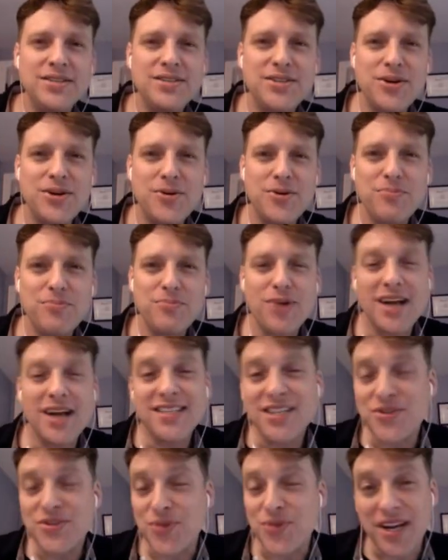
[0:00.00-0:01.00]
So
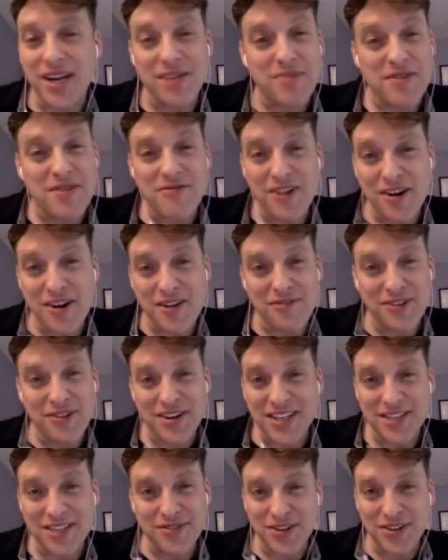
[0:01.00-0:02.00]
process work can be very, very
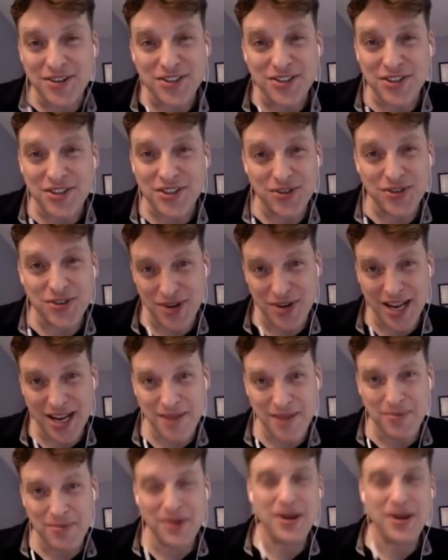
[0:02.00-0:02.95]
difficult to describe.